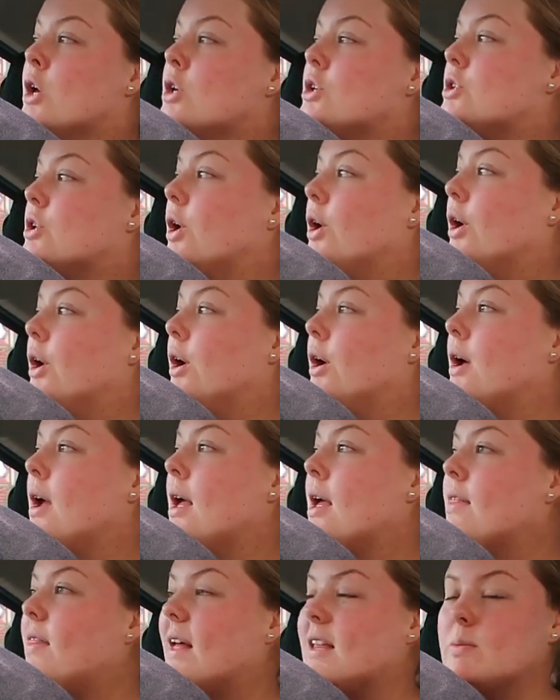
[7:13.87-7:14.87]
So
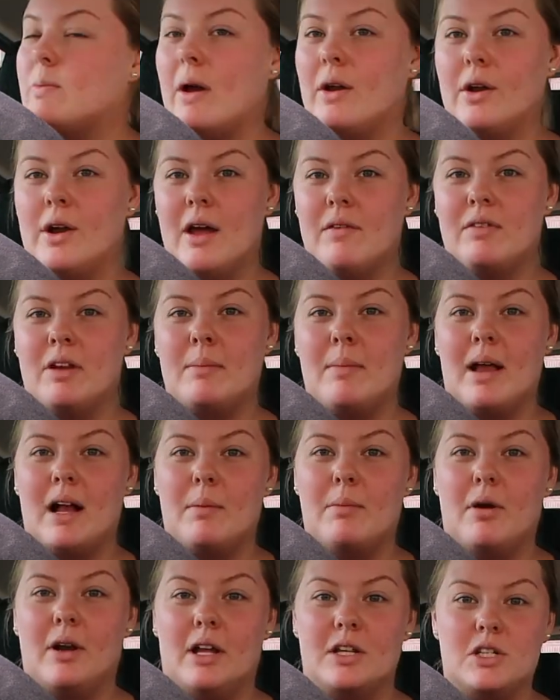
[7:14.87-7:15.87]
that's why I don't have any
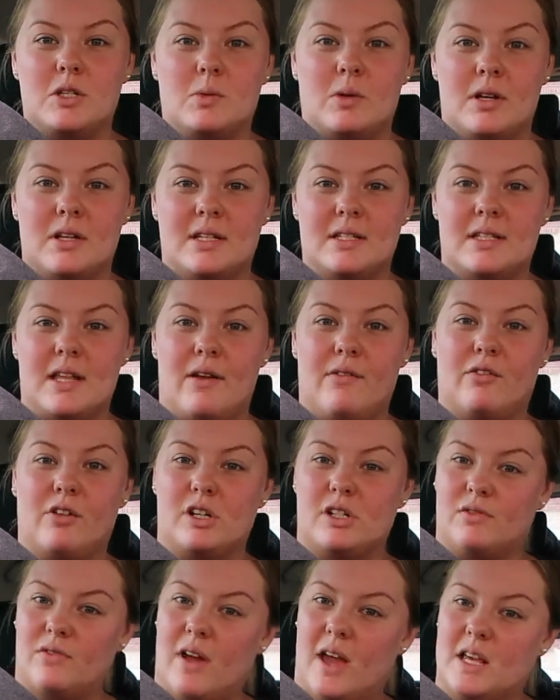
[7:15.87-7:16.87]
makeup on. I just wanted to stay
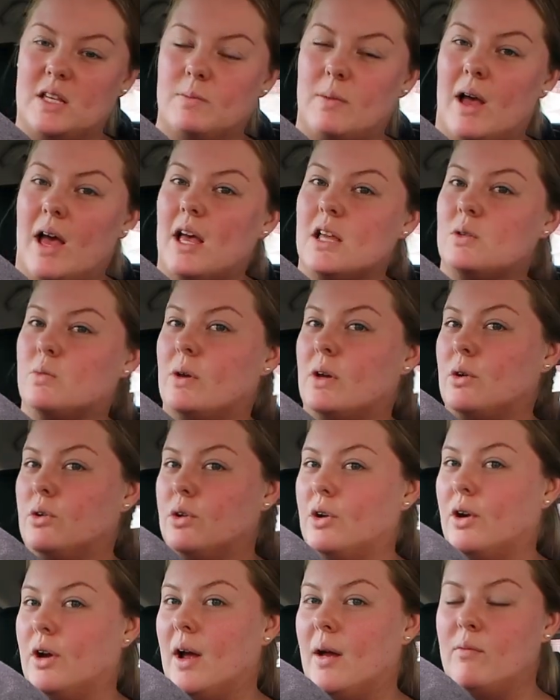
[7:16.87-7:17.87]
fresh face, but as we all
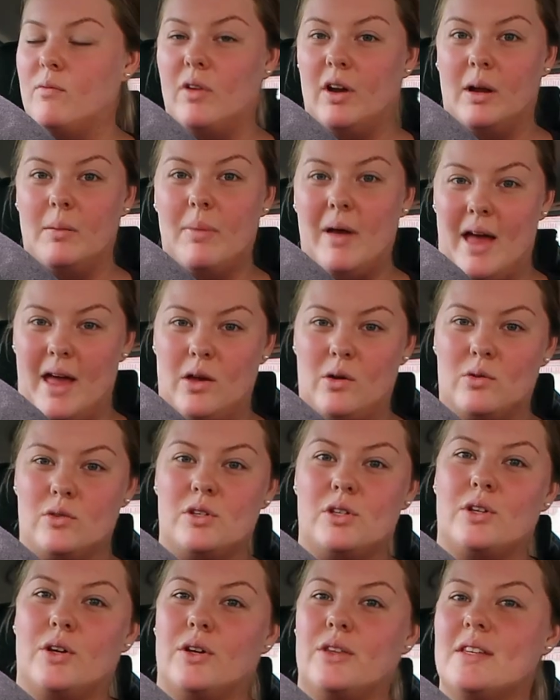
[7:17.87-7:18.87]
know, I'm very pale,
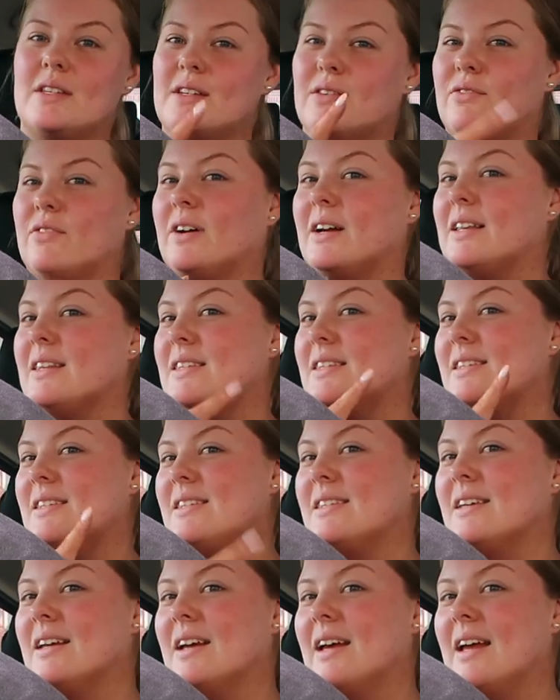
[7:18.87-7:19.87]
so the difference
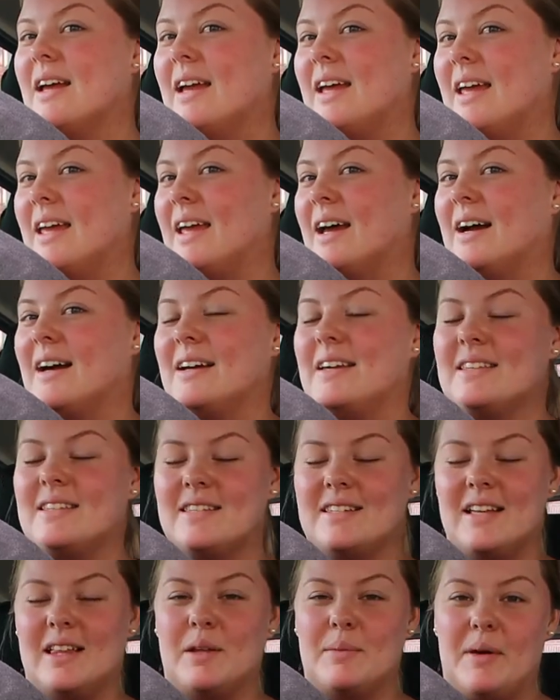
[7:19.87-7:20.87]
here
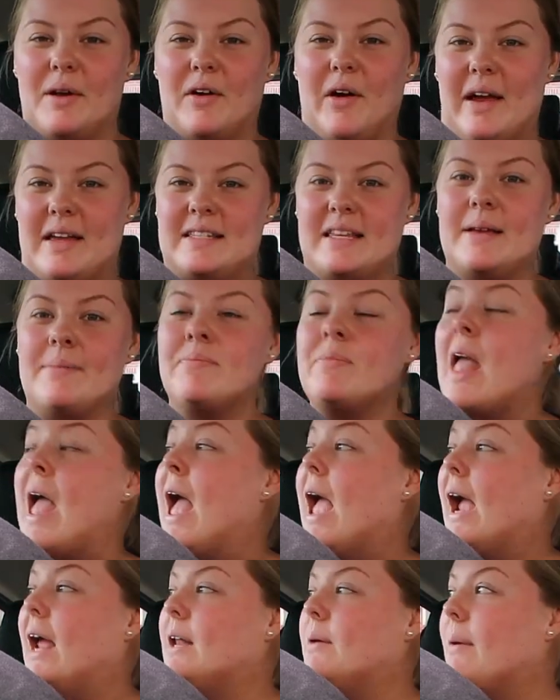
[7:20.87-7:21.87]
is a little bit crazy.
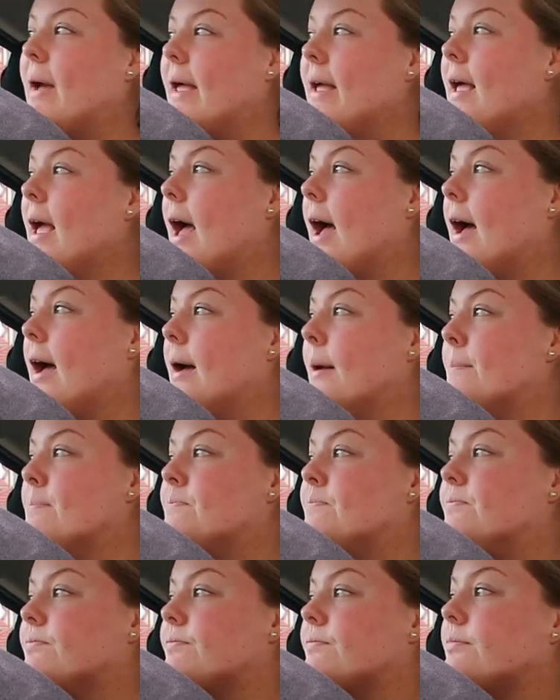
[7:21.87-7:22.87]
Anyway,
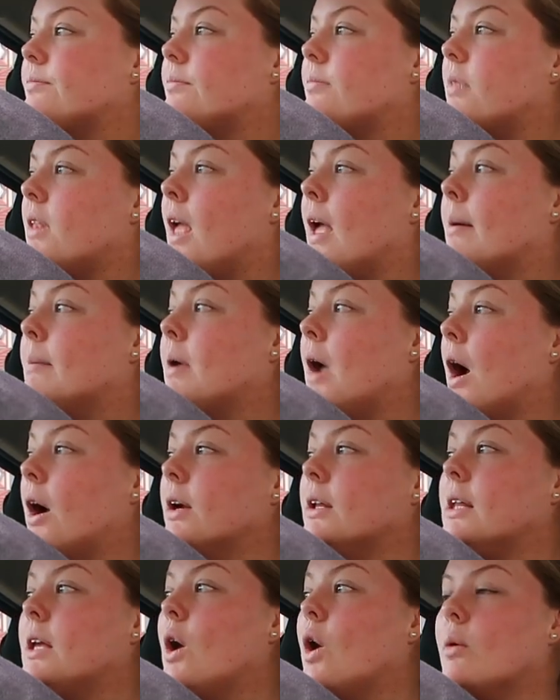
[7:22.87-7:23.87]
I'm
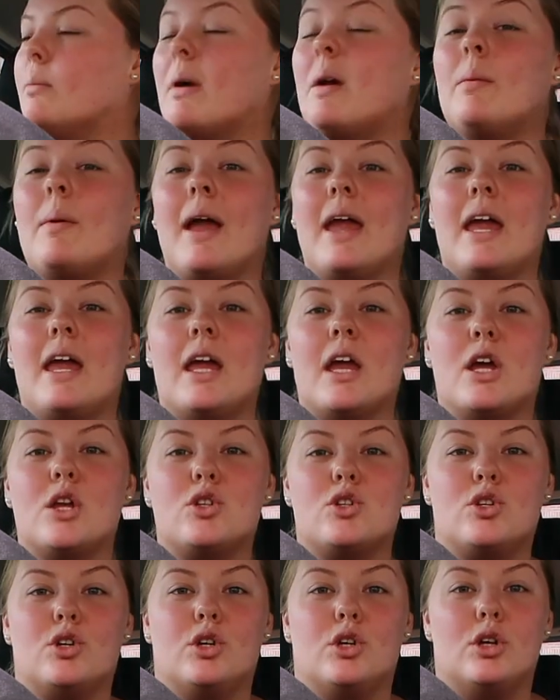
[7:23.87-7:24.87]
currently on my way
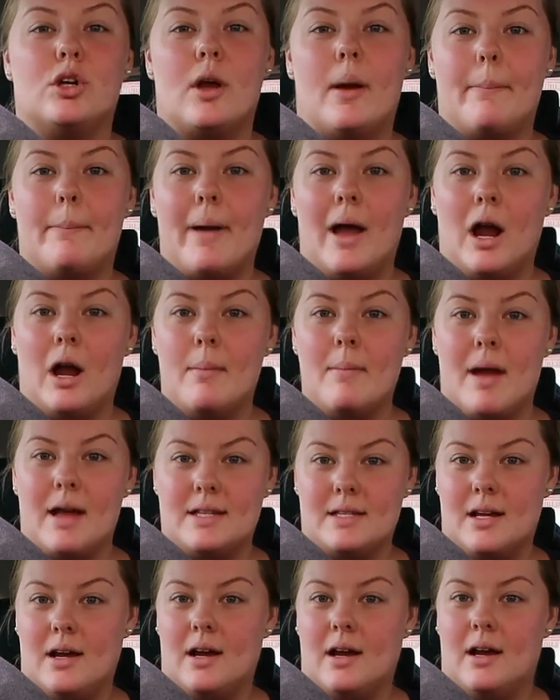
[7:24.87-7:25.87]
to
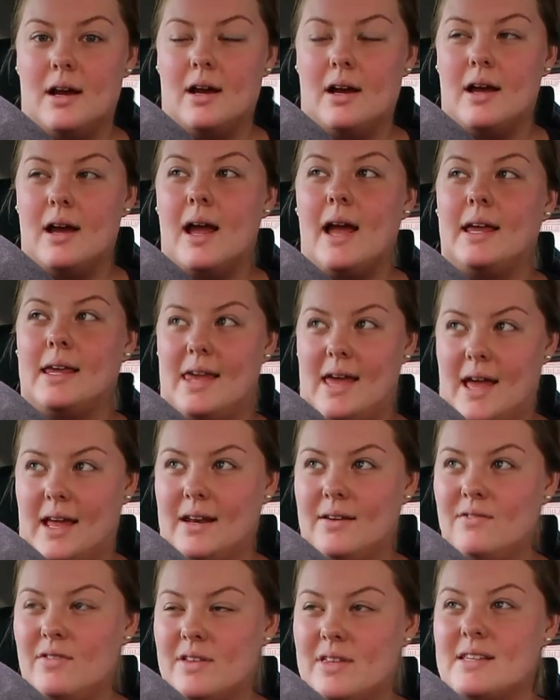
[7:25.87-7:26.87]
Parramatta
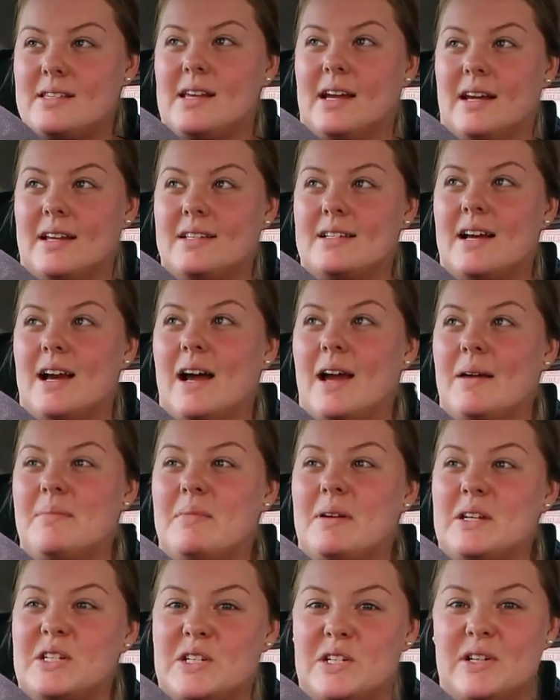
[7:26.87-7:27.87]
again for the second
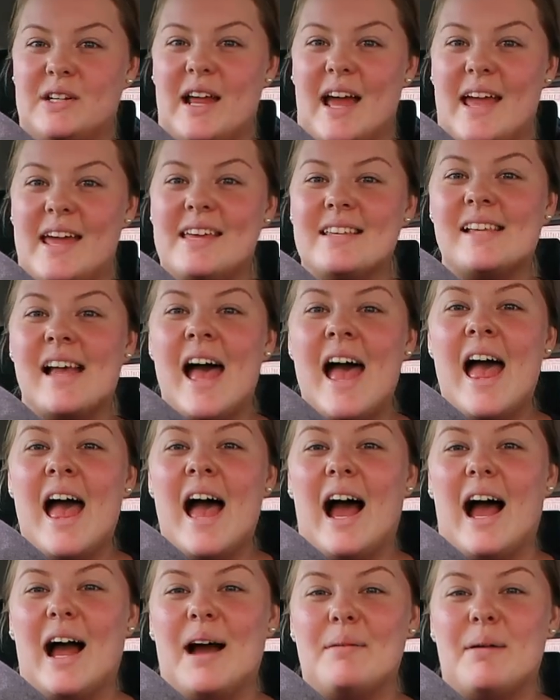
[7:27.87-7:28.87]
time in 2 days.
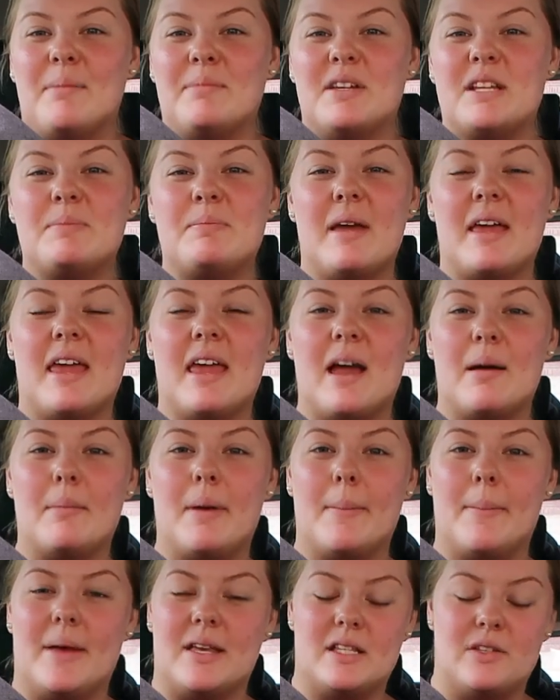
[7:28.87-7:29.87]
I'm just picking up
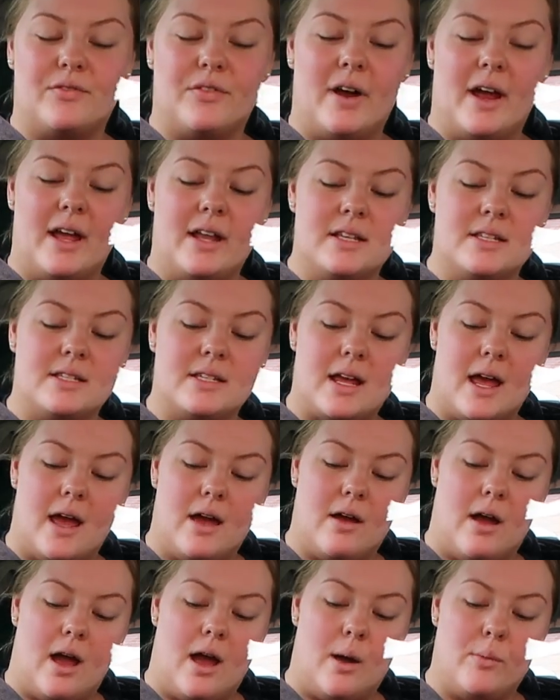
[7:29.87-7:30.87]
my best friend,
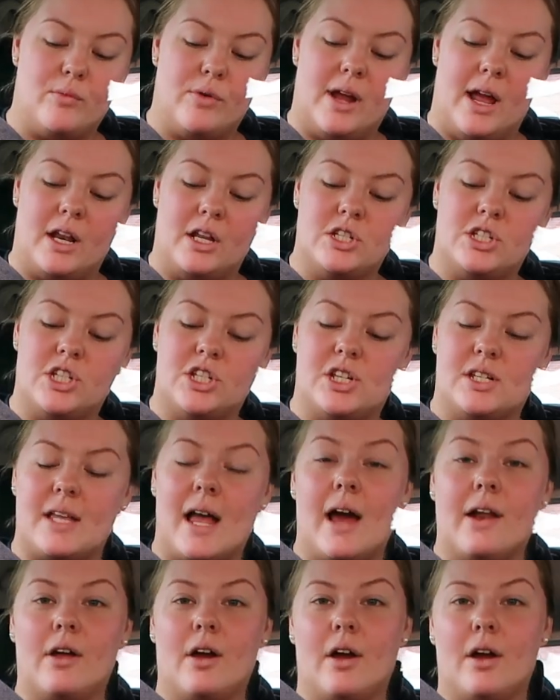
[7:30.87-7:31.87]
Rhiannon. She just
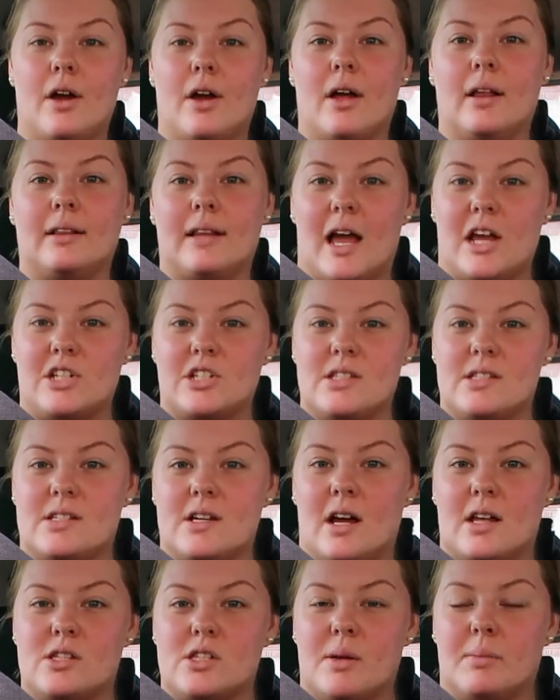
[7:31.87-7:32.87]
had her lashes
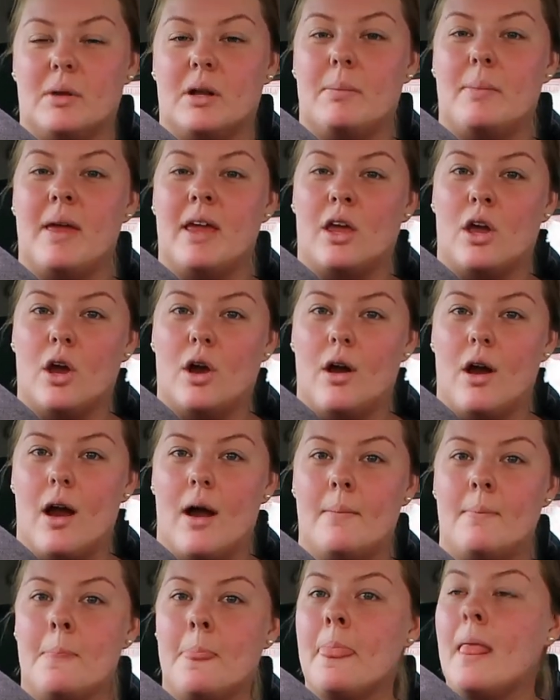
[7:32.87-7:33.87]
done, so I'm gonna pick her
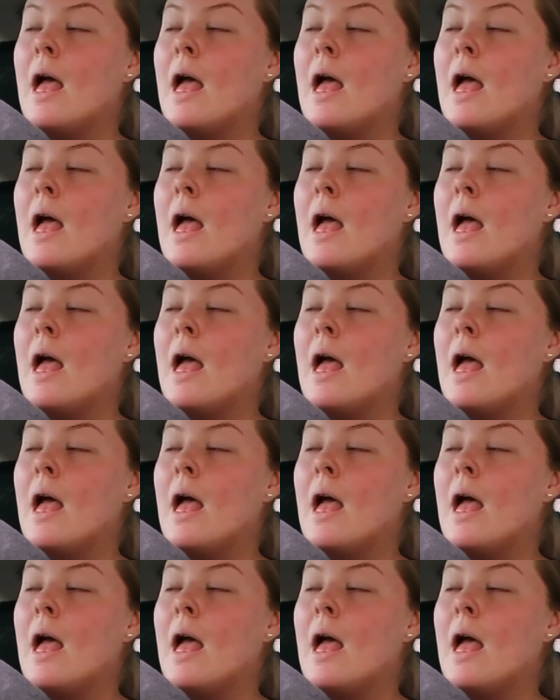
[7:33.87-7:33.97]
up.